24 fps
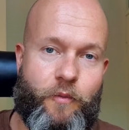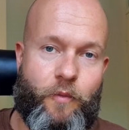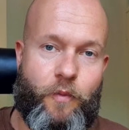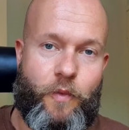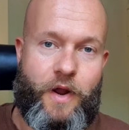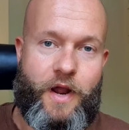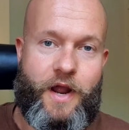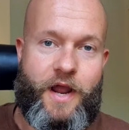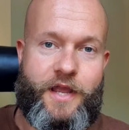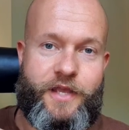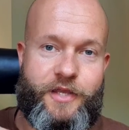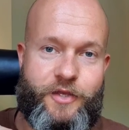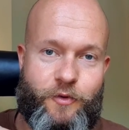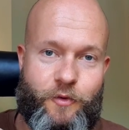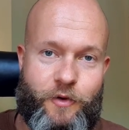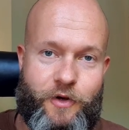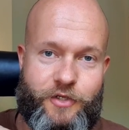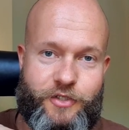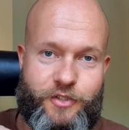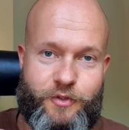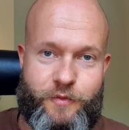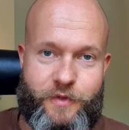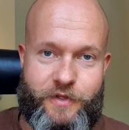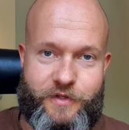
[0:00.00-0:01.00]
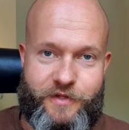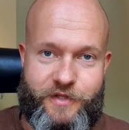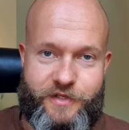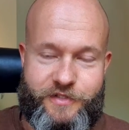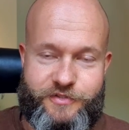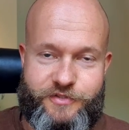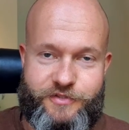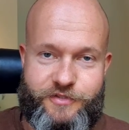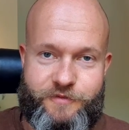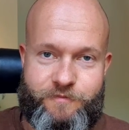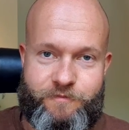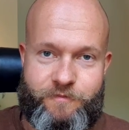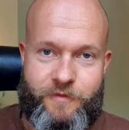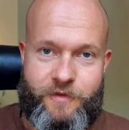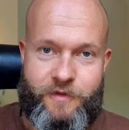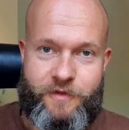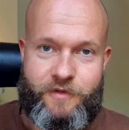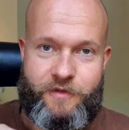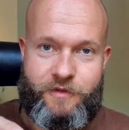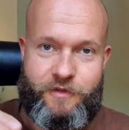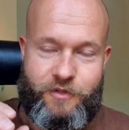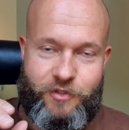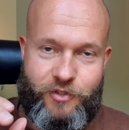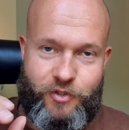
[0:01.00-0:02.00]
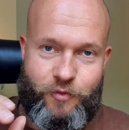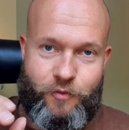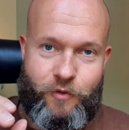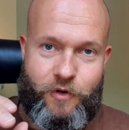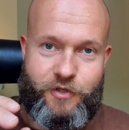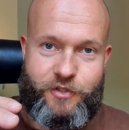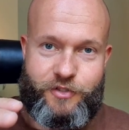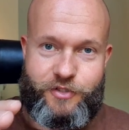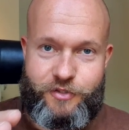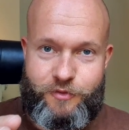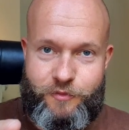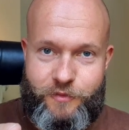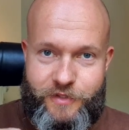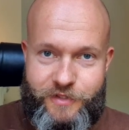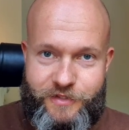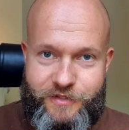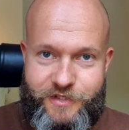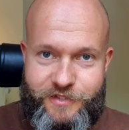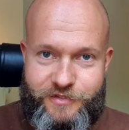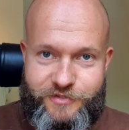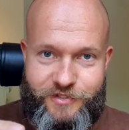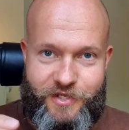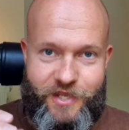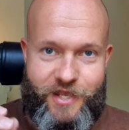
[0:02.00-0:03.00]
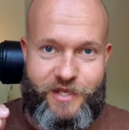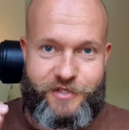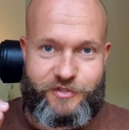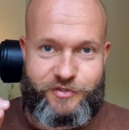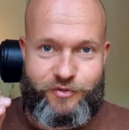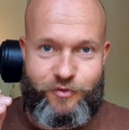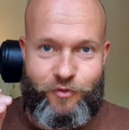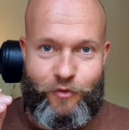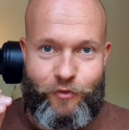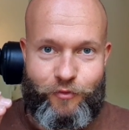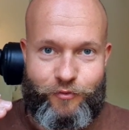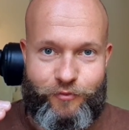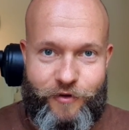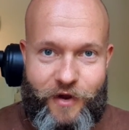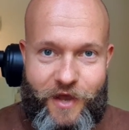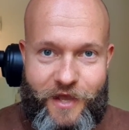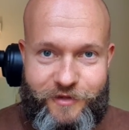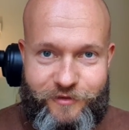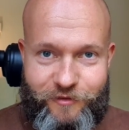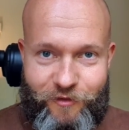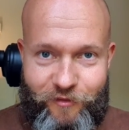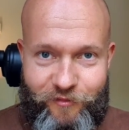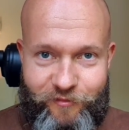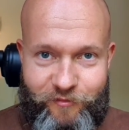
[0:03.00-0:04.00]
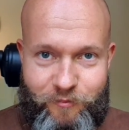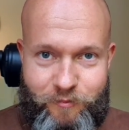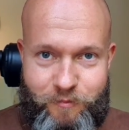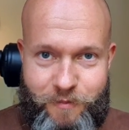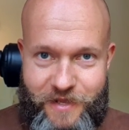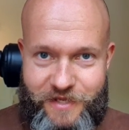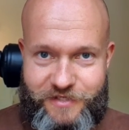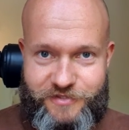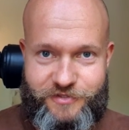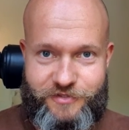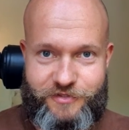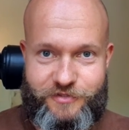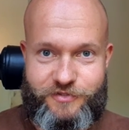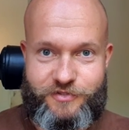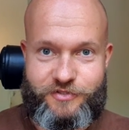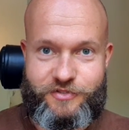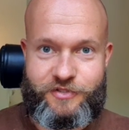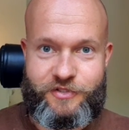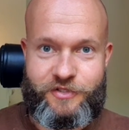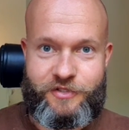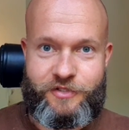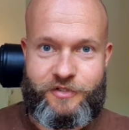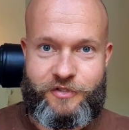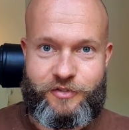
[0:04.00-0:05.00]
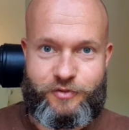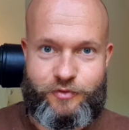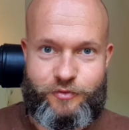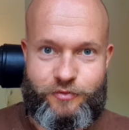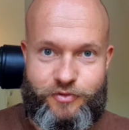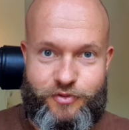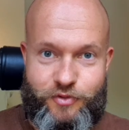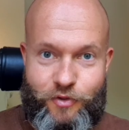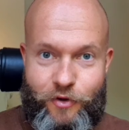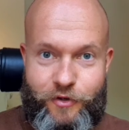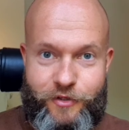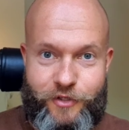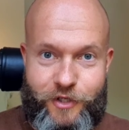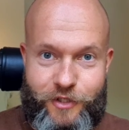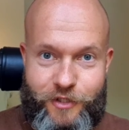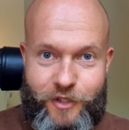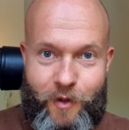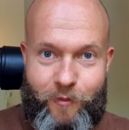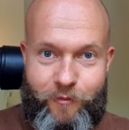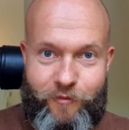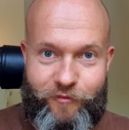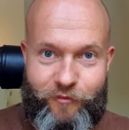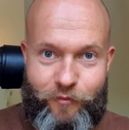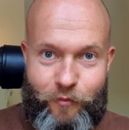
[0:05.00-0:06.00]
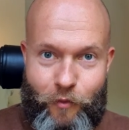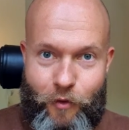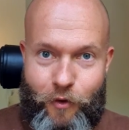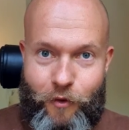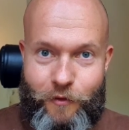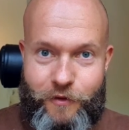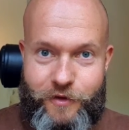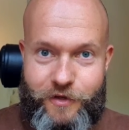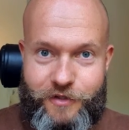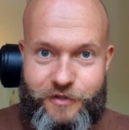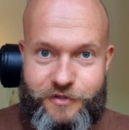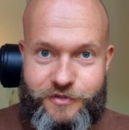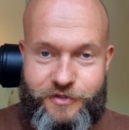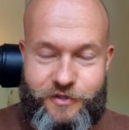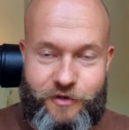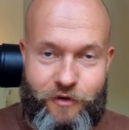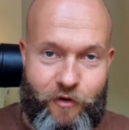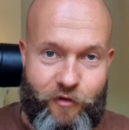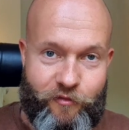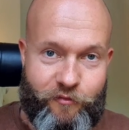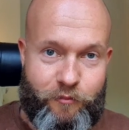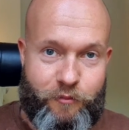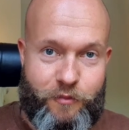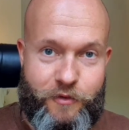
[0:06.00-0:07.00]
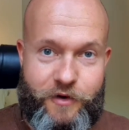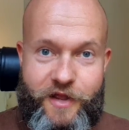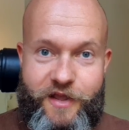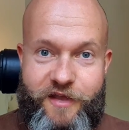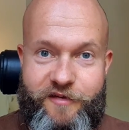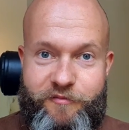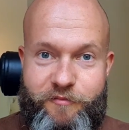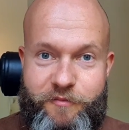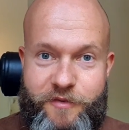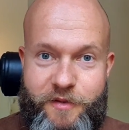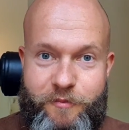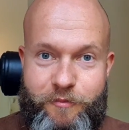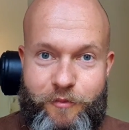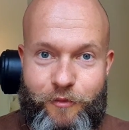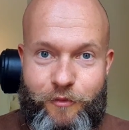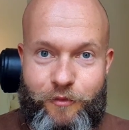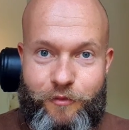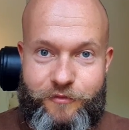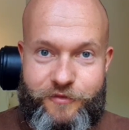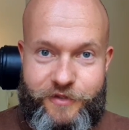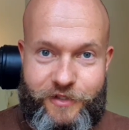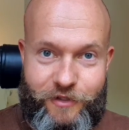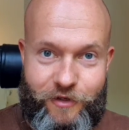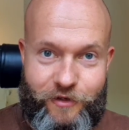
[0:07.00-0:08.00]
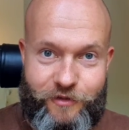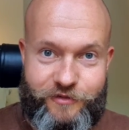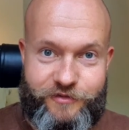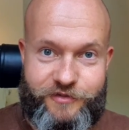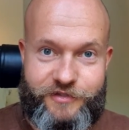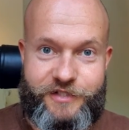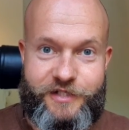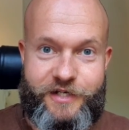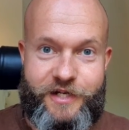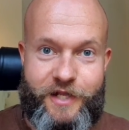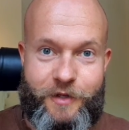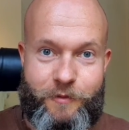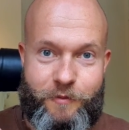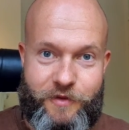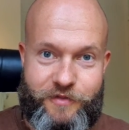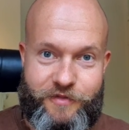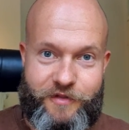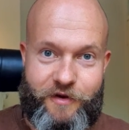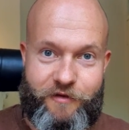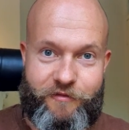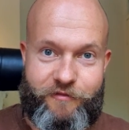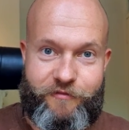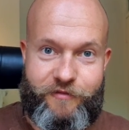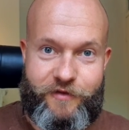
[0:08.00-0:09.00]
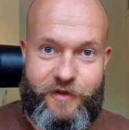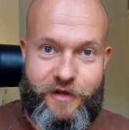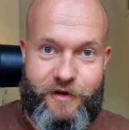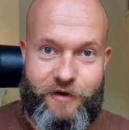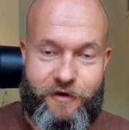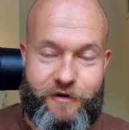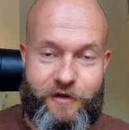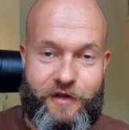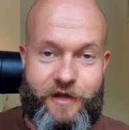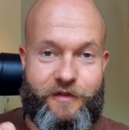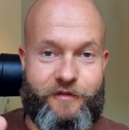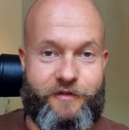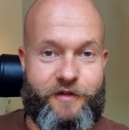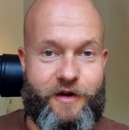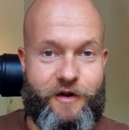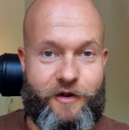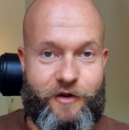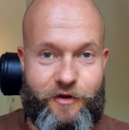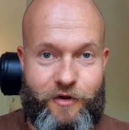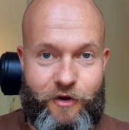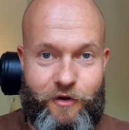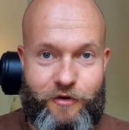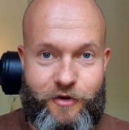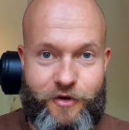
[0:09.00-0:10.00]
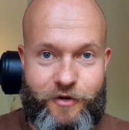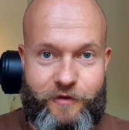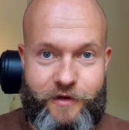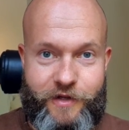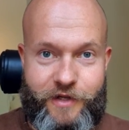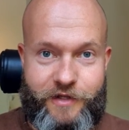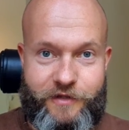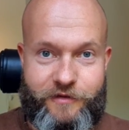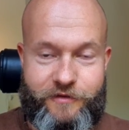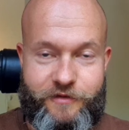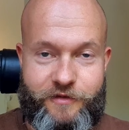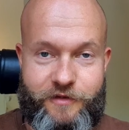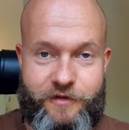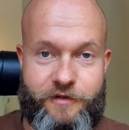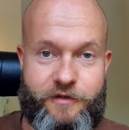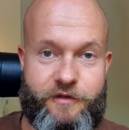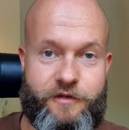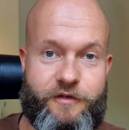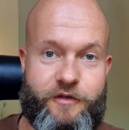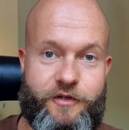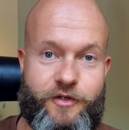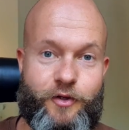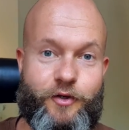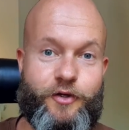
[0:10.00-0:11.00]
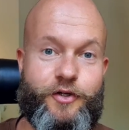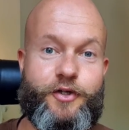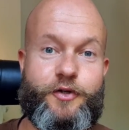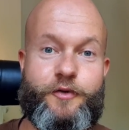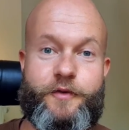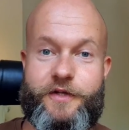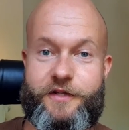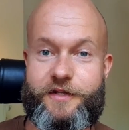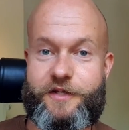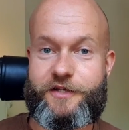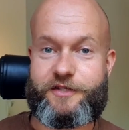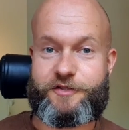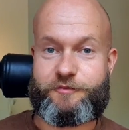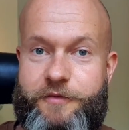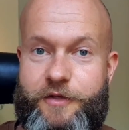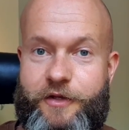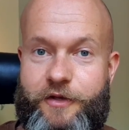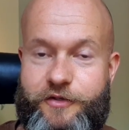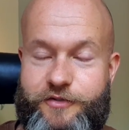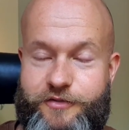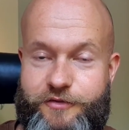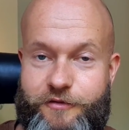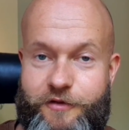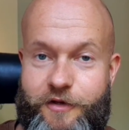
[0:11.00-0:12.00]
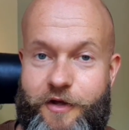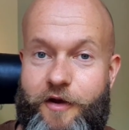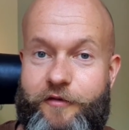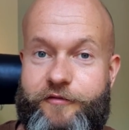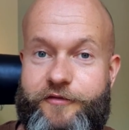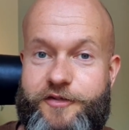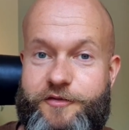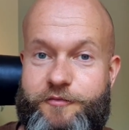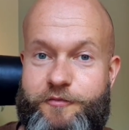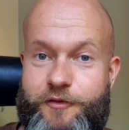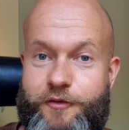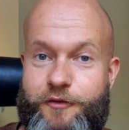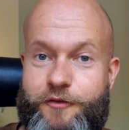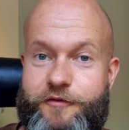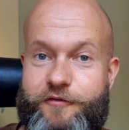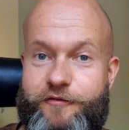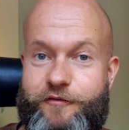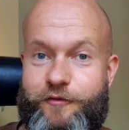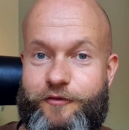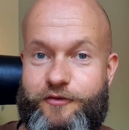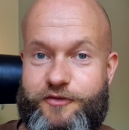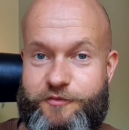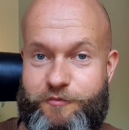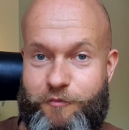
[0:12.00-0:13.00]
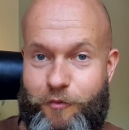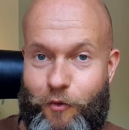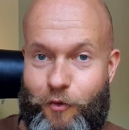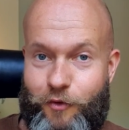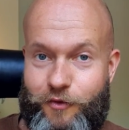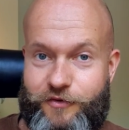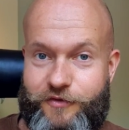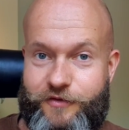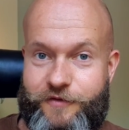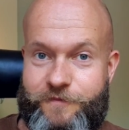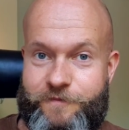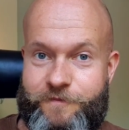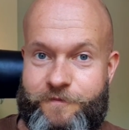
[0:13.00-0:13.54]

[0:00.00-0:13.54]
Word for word: why you are doing this. You are doing this as your rite of passage to join a club of warriors, of brave people that are dealing with their fear and they're conquering it. You're doing this because you love this beautiful sport.